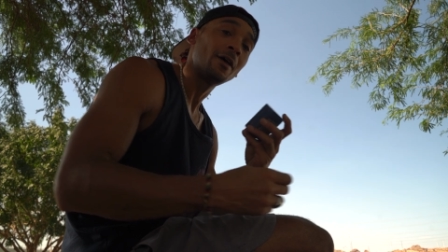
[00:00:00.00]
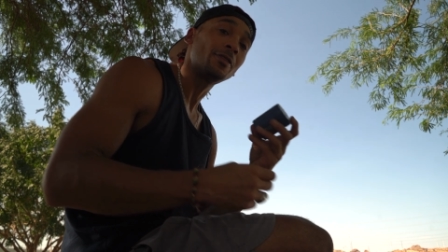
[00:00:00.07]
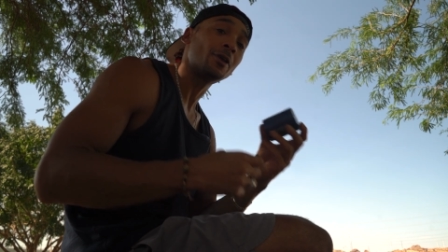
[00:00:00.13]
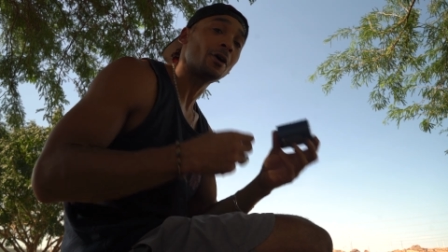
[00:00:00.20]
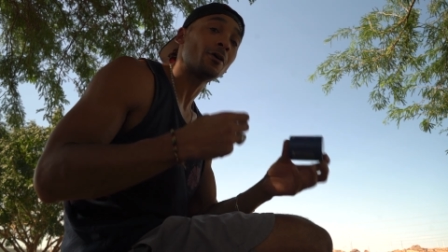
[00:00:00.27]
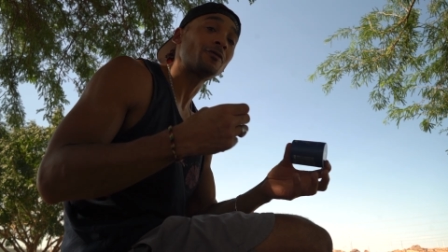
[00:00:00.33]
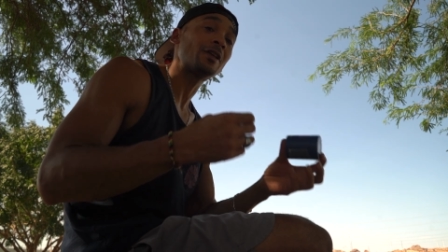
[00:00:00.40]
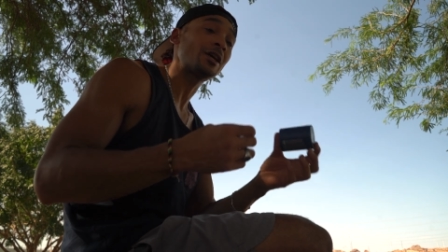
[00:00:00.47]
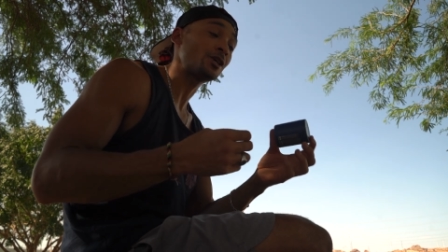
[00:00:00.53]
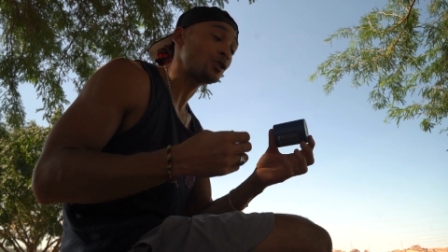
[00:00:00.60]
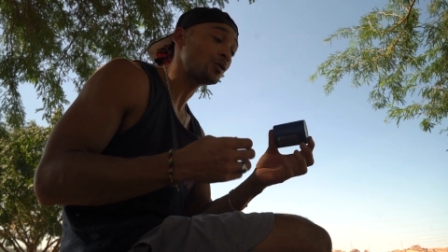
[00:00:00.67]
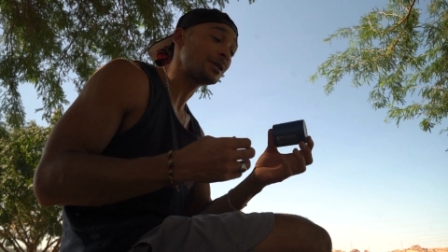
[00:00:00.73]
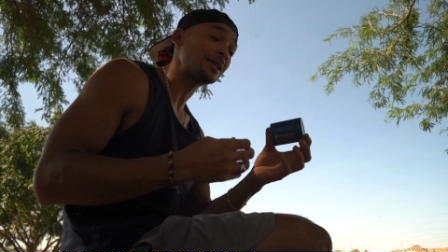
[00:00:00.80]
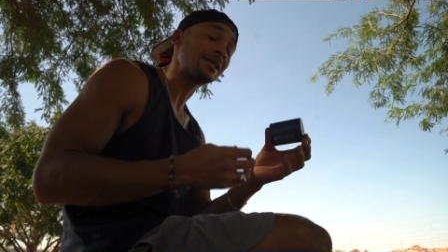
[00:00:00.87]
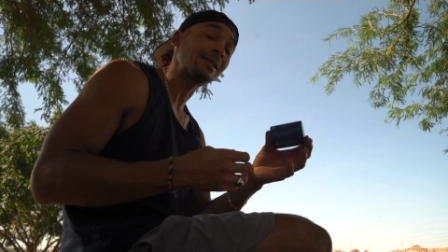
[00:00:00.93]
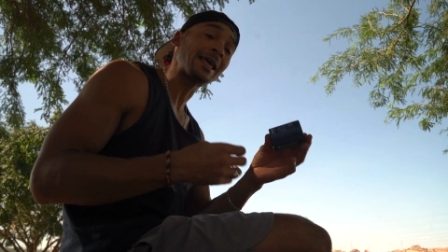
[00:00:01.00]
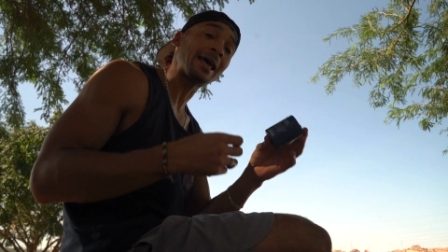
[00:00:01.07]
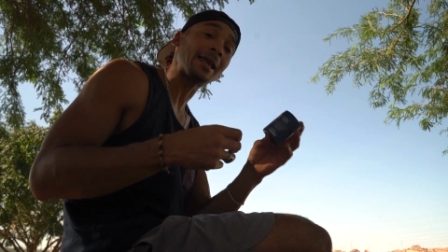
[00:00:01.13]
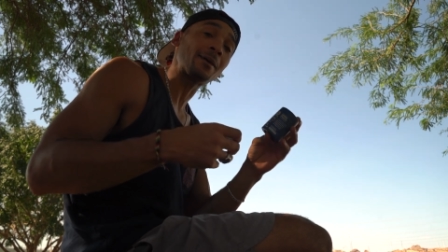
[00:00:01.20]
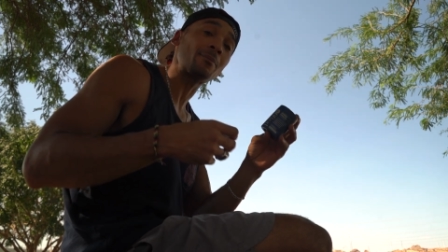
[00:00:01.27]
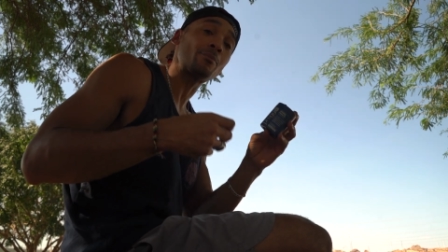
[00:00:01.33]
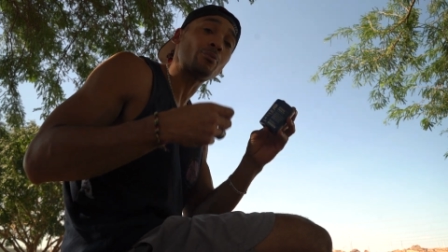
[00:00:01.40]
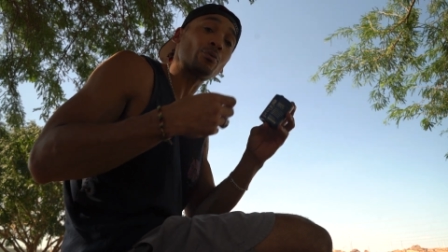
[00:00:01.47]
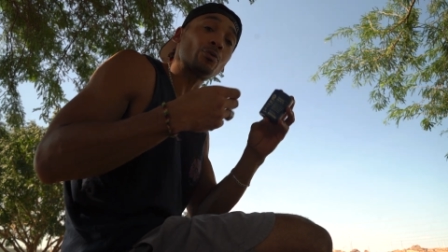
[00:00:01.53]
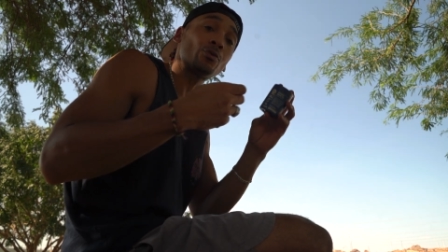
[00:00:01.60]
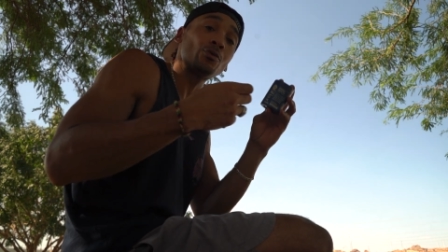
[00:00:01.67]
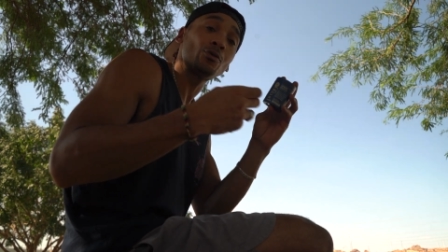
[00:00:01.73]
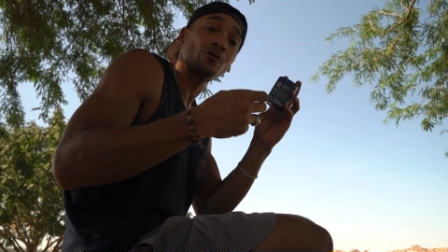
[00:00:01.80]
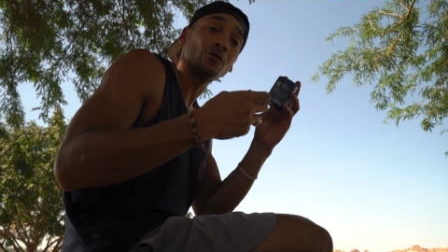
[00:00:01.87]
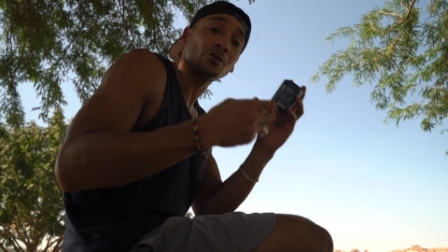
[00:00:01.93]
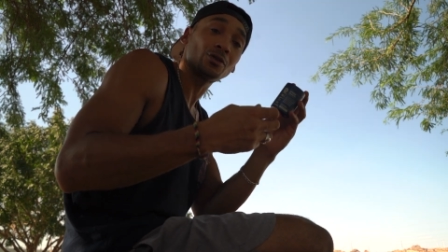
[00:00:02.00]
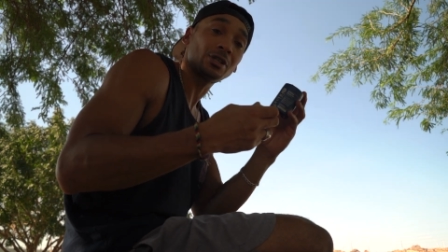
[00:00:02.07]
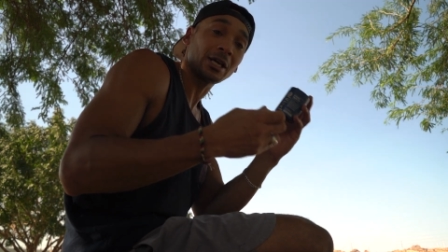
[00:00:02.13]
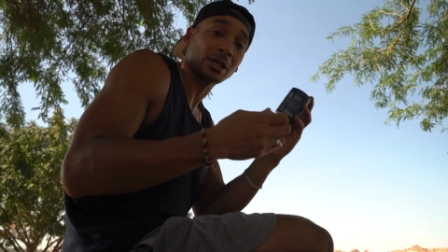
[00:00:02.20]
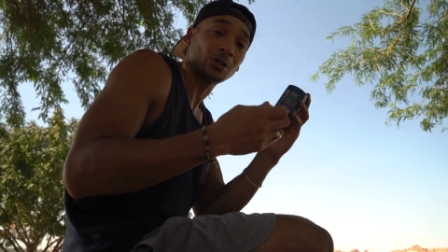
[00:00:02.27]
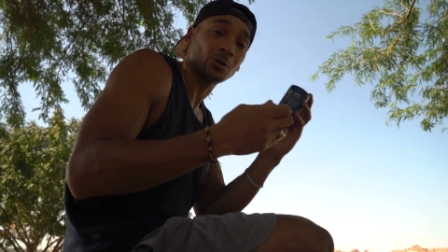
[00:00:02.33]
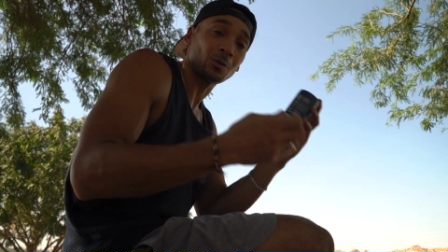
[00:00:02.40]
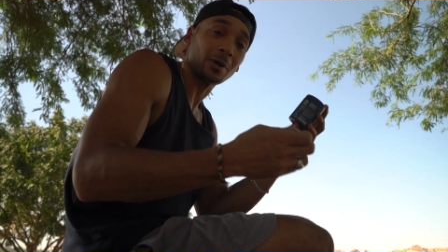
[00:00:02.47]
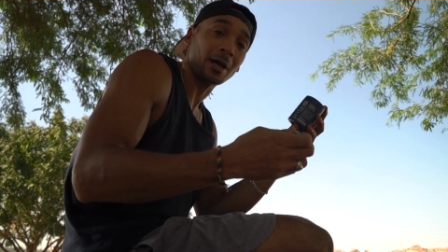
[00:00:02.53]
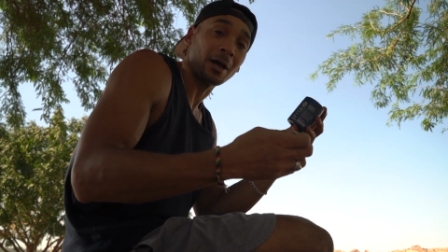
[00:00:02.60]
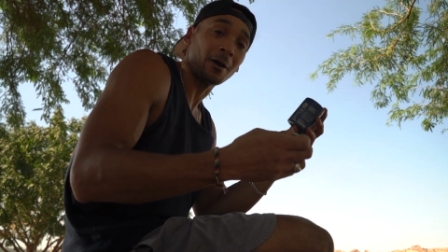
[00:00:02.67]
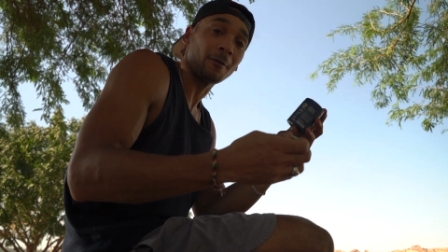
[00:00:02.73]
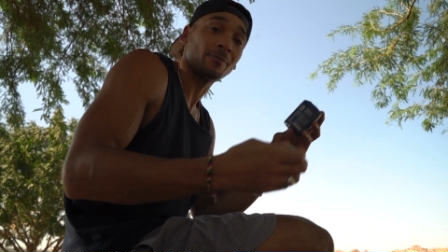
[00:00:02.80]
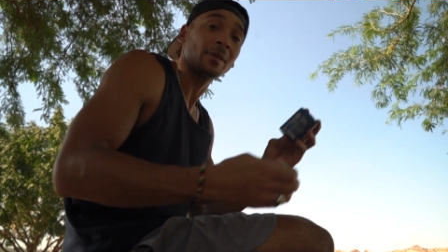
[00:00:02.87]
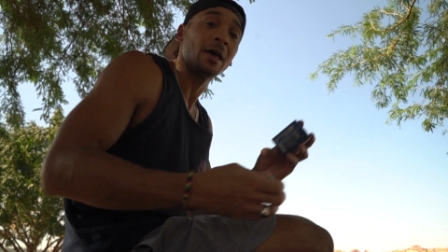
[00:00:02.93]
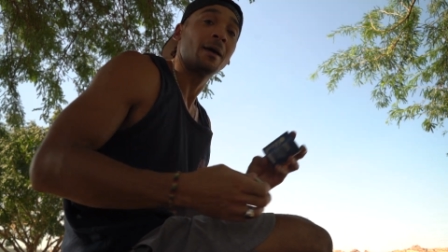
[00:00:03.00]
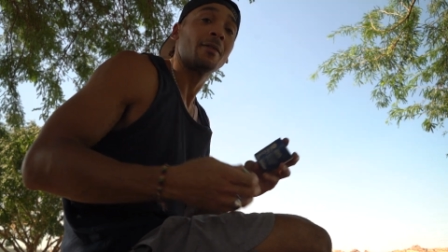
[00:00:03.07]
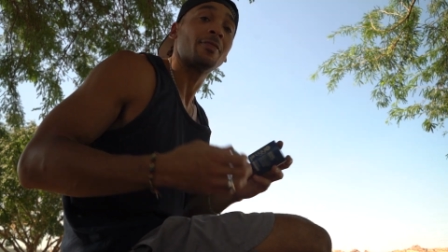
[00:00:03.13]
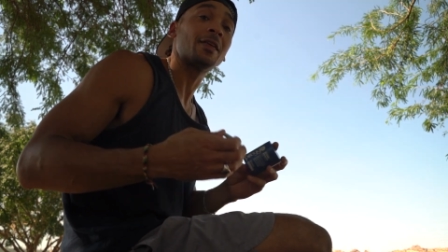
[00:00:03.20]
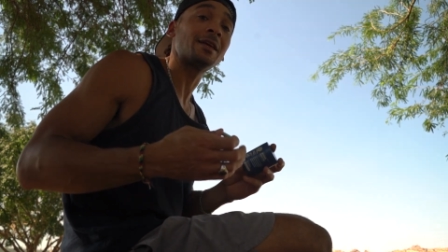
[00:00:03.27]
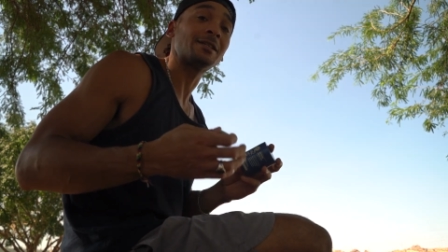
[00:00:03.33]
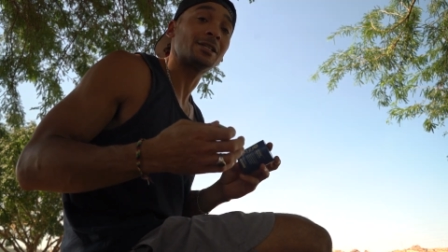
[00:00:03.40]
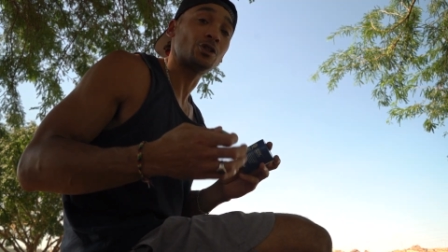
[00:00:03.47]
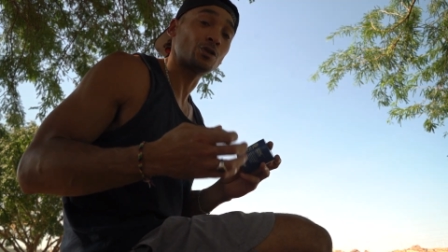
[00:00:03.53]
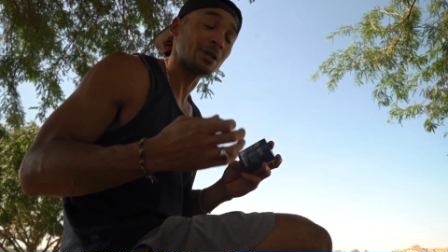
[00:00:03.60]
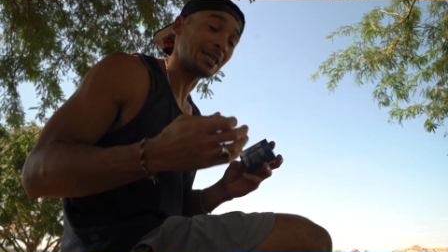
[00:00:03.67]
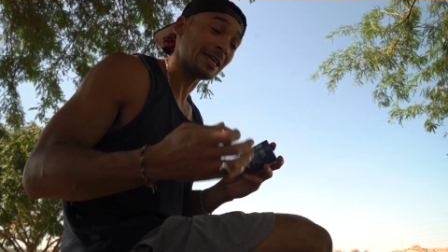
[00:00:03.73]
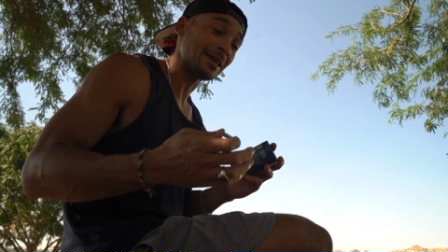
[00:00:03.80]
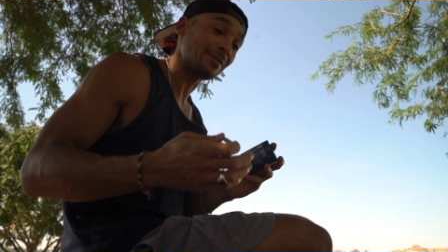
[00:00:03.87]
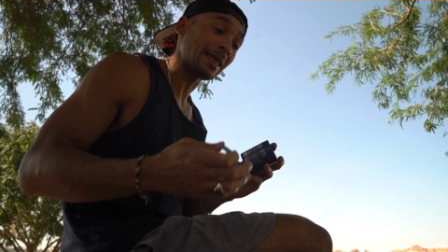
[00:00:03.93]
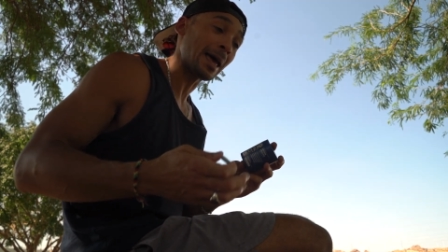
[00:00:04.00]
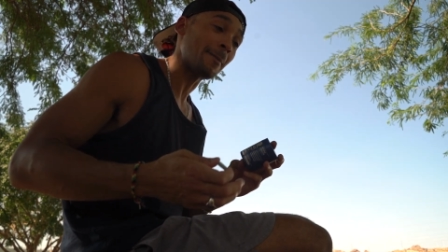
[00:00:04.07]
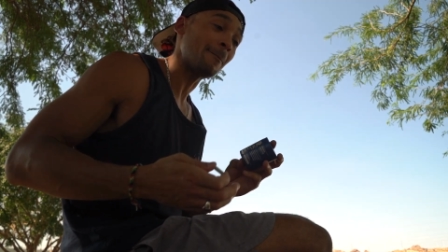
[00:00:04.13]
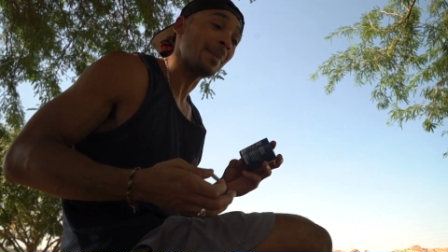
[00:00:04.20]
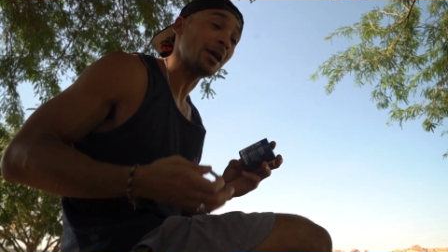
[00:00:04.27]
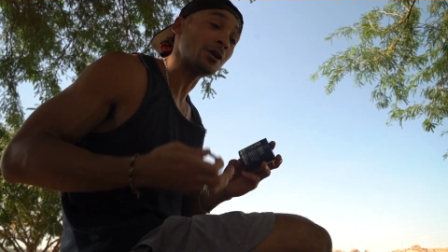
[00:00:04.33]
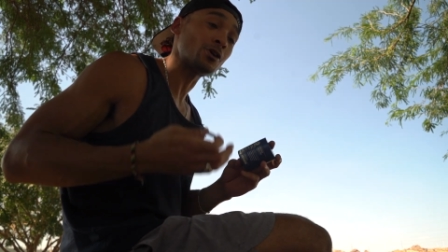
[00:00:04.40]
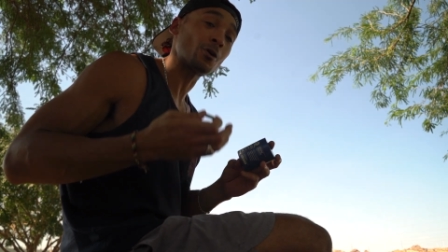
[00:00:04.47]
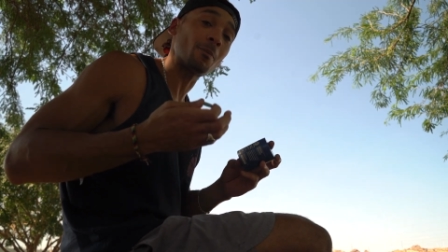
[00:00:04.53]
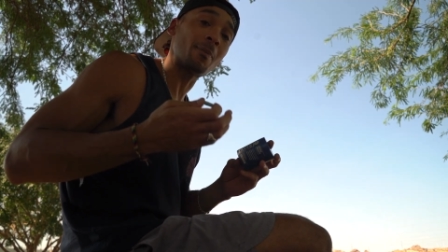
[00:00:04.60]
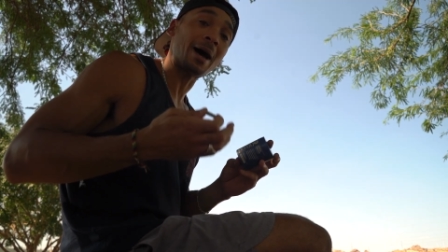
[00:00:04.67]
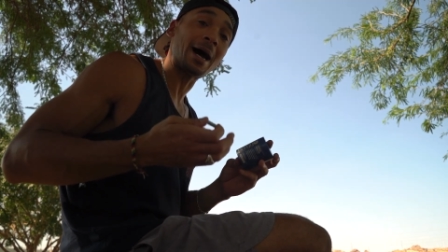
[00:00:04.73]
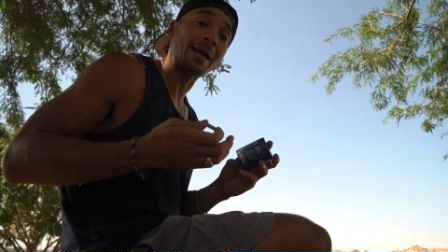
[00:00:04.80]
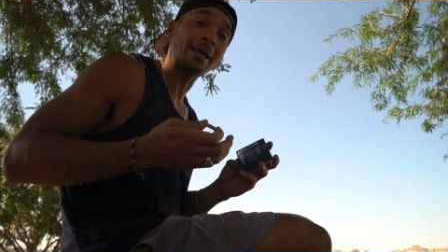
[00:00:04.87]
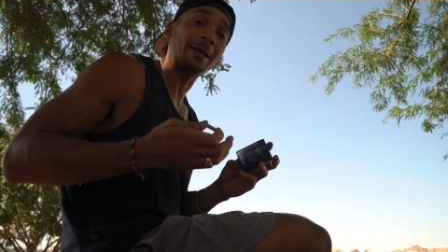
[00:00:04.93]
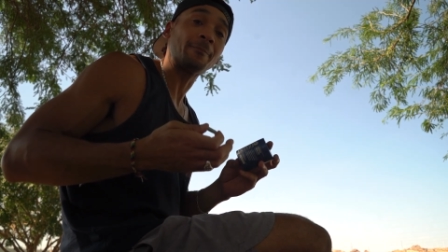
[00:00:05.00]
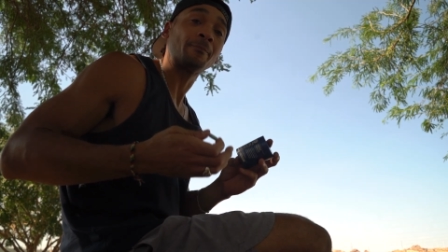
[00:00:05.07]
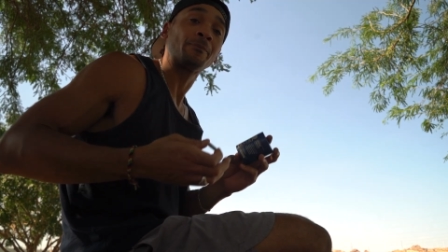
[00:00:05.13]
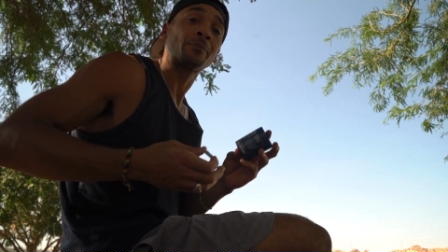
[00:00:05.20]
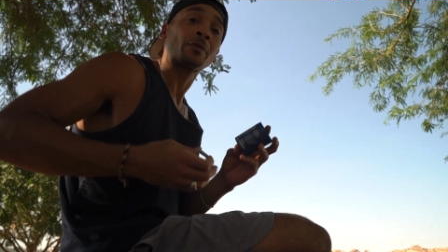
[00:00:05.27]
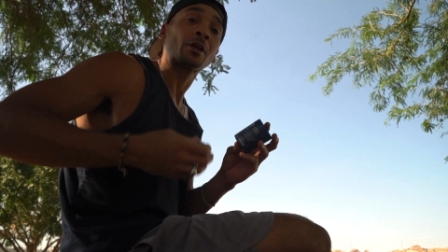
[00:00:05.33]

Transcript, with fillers: There are things you can eat that improve your sexual health, things that you can eat that make your body